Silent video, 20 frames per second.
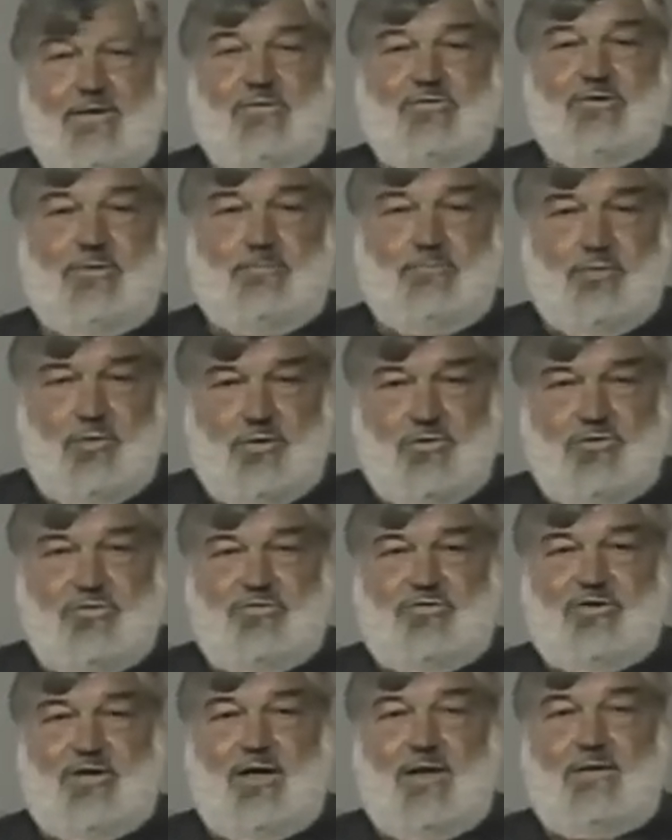That is
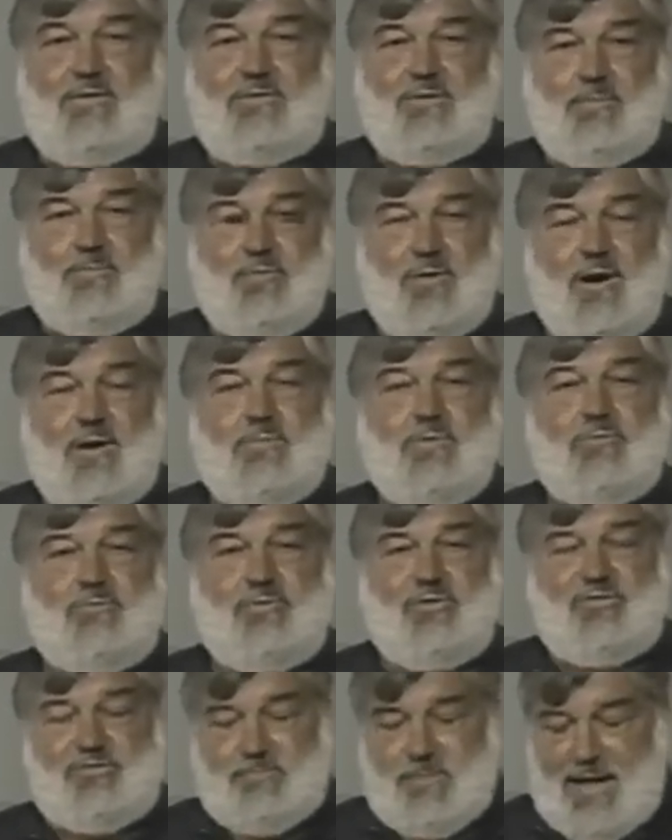a purchasing
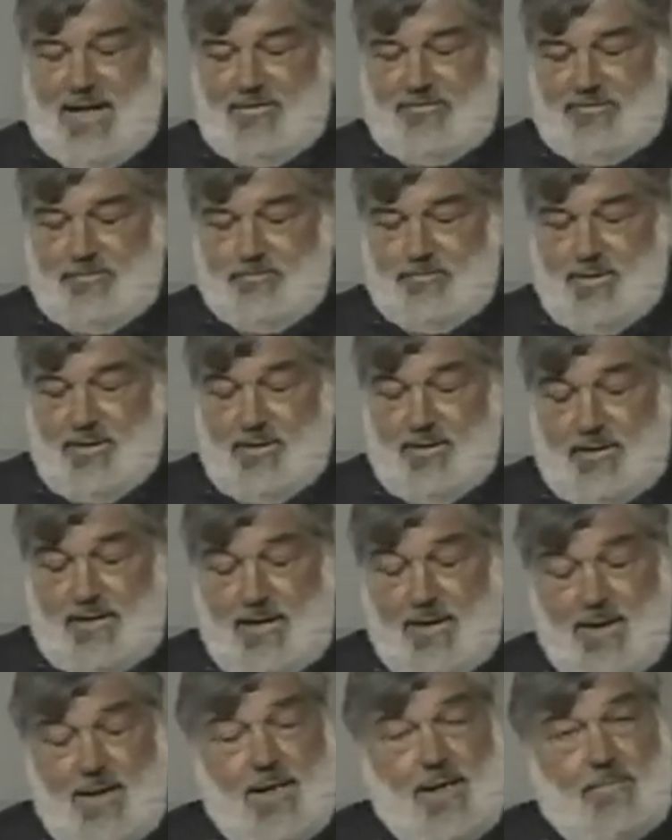department
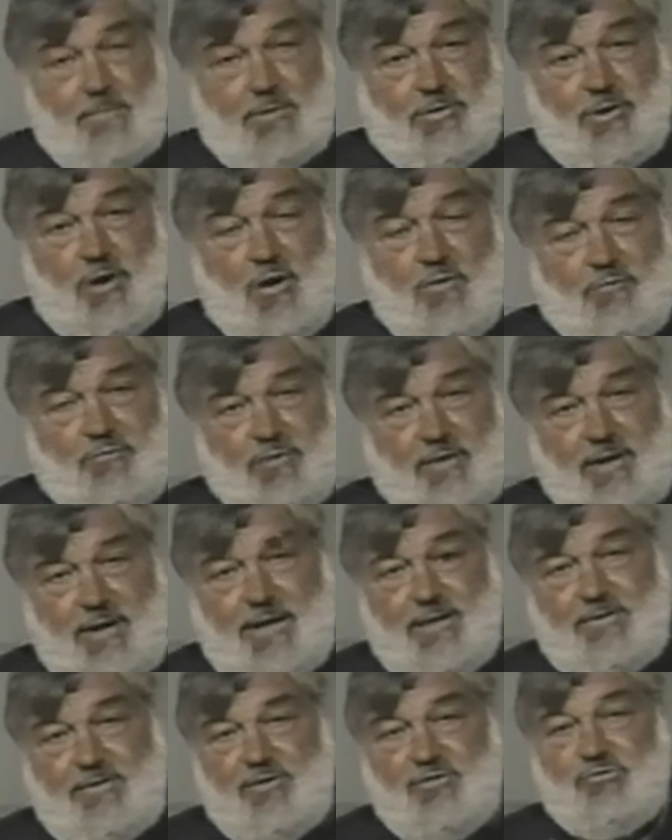responsibility. But
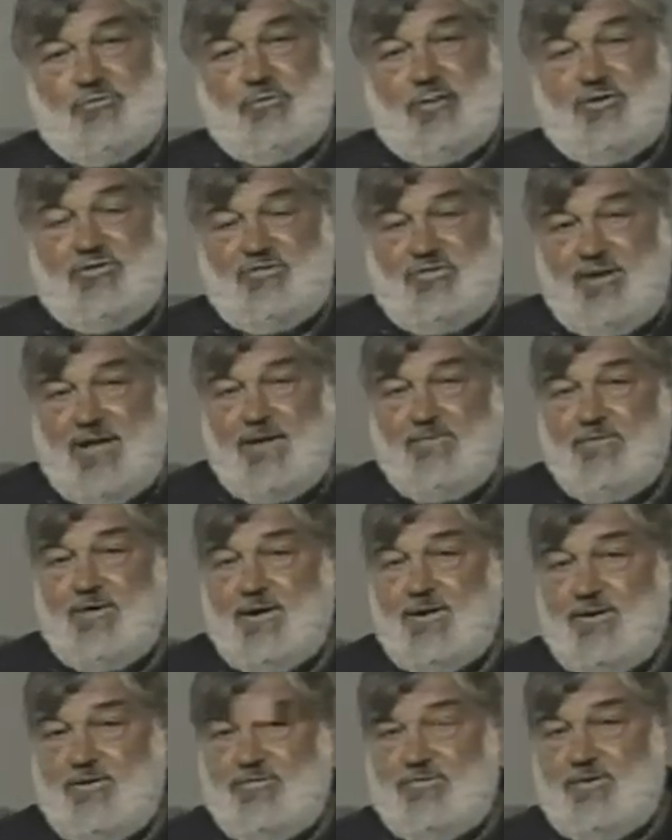don't forget, this
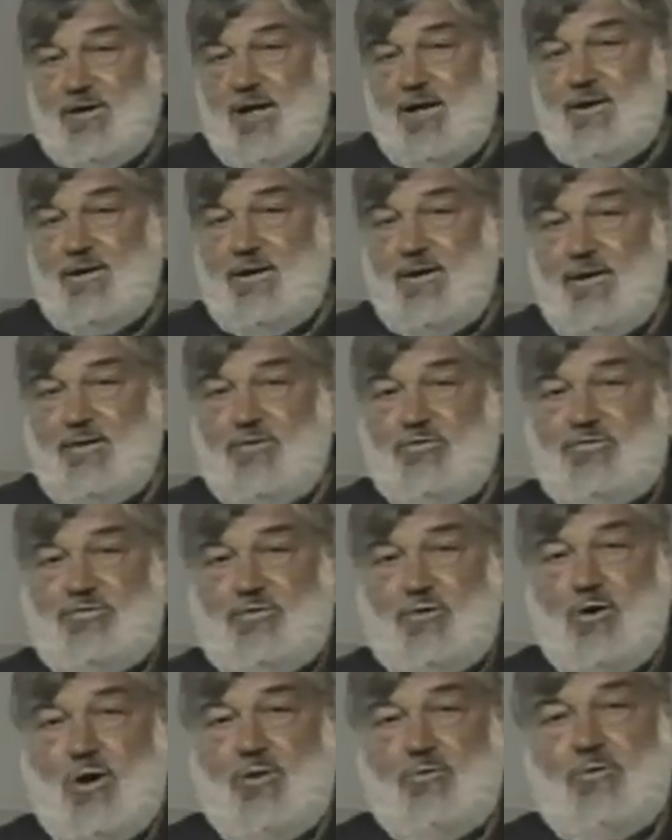receiving is
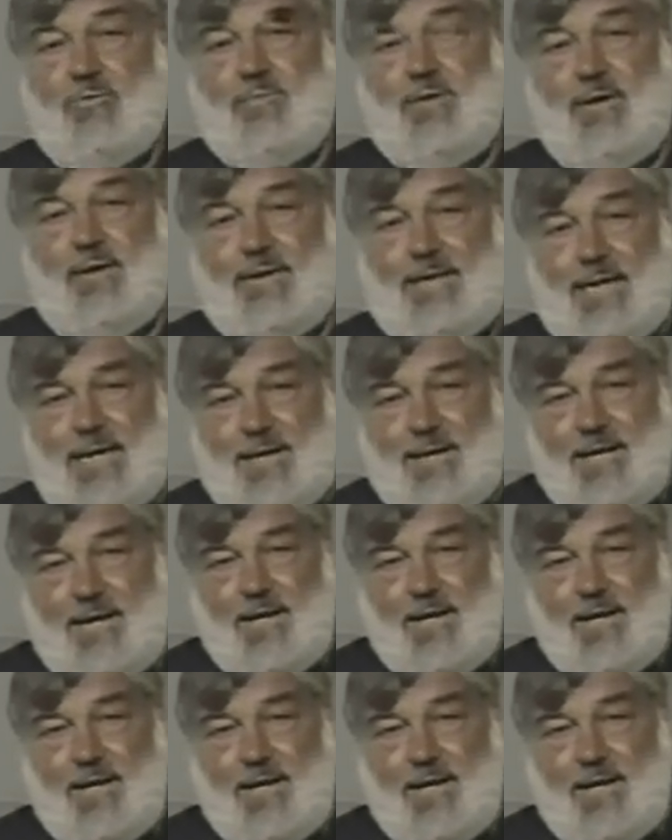done in the storeroom.